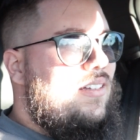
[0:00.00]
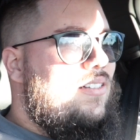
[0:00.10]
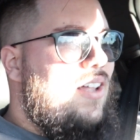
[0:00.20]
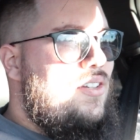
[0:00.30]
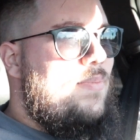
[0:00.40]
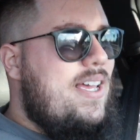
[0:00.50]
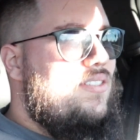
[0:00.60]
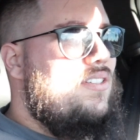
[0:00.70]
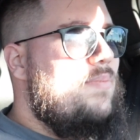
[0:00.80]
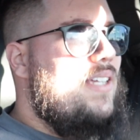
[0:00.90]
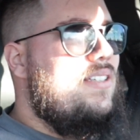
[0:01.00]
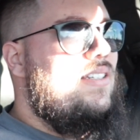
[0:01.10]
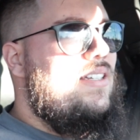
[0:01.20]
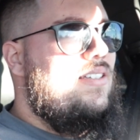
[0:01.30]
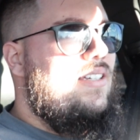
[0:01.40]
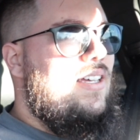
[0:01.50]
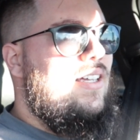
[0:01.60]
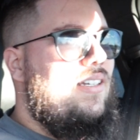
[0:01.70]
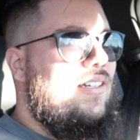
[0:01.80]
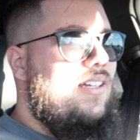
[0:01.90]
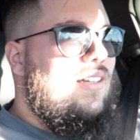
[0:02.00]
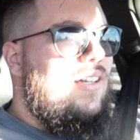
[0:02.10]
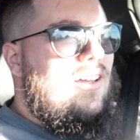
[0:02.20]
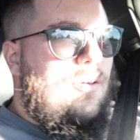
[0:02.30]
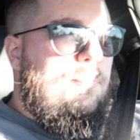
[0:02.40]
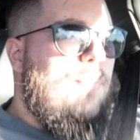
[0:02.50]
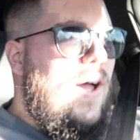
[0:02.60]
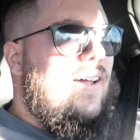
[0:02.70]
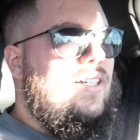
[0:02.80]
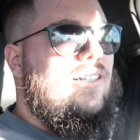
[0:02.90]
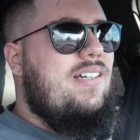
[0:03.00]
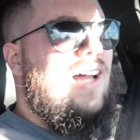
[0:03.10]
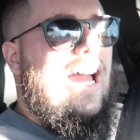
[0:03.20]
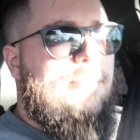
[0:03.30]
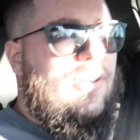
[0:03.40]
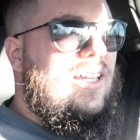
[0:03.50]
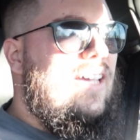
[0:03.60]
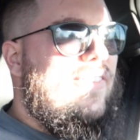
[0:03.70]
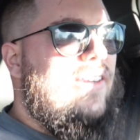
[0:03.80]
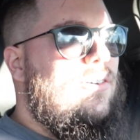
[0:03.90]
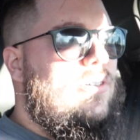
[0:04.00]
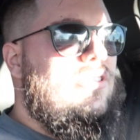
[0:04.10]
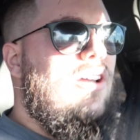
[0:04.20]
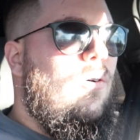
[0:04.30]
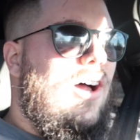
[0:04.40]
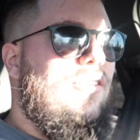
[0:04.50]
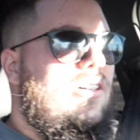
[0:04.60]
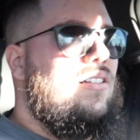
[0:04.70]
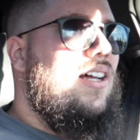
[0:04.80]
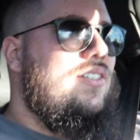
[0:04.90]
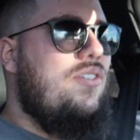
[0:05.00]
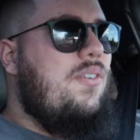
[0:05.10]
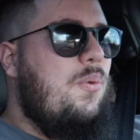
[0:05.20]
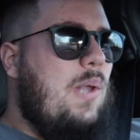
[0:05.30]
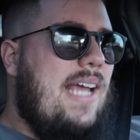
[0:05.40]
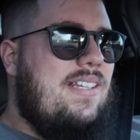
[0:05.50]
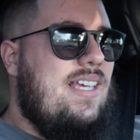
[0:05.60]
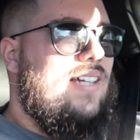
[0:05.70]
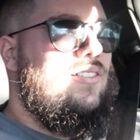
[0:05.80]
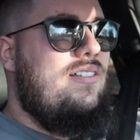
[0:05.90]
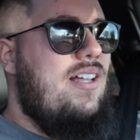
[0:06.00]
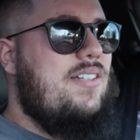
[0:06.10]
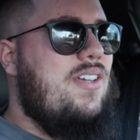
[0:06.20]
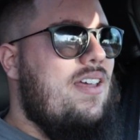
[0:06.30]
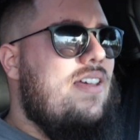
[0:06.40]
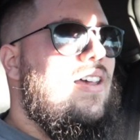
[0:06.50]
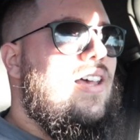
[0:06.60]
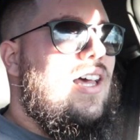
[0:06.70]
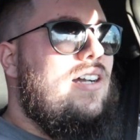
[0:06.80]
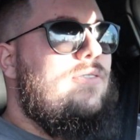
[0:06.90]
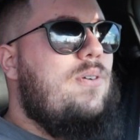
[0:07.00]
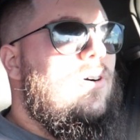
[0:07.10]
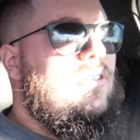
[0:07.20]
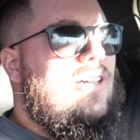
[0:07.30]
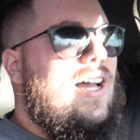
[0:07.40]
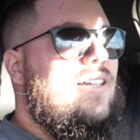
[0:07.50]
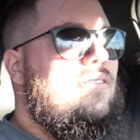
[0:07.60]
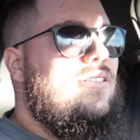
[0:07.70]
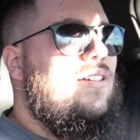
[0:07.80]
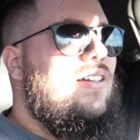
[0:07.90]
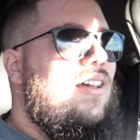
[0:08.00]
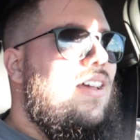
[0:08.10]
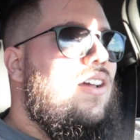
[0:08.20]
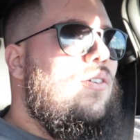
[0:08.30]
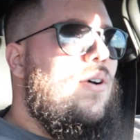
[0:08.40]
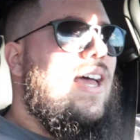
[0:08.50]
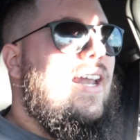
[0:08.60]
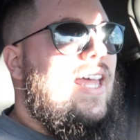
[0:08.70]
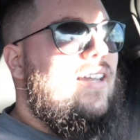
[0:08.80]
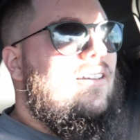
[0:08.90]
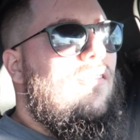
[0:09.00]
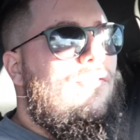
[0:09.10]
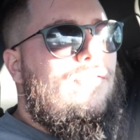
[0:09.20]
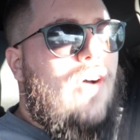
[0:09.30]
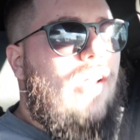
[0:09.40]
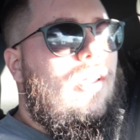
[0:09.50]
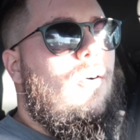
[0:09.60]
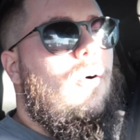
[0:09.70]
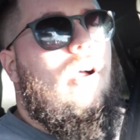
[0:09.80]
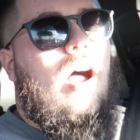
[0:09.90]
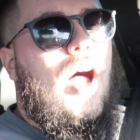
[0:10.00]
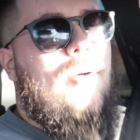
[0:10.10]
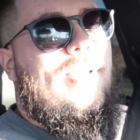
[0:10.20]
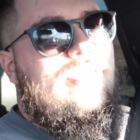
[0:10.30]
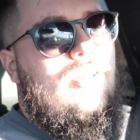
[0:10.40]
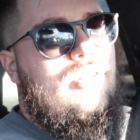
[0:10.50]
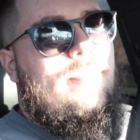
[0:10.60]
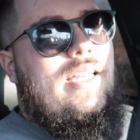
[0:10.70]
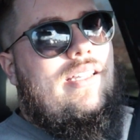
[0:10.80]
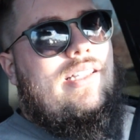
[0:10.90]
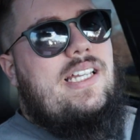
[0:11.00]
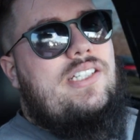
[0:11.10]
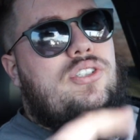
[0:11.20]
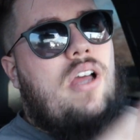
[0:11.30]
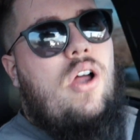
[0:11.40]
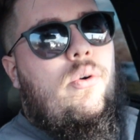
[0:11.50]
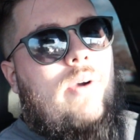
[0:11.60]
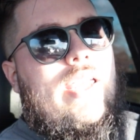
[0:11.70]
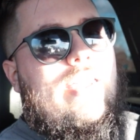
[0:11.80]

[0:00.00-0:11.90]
Clutch Masters makes a decent kit, but I believe that there was no other clutch like the Xclutch. And of course, guys, go ahead and follow all my social media links right